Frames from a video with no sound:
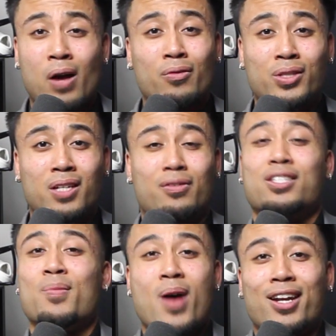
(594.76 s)
receiver, to
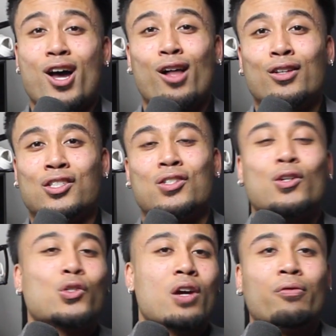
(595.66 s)
my knowledge. And so
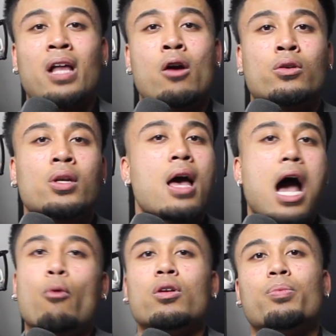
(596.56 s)
Trey Flowers, I
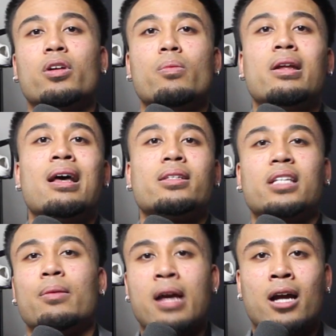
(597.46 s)
wouldn't put him in that
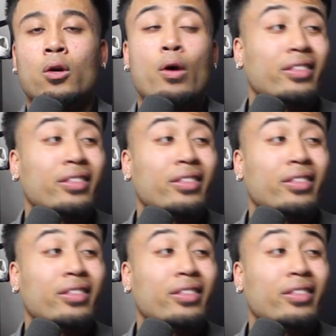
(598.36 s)
same category.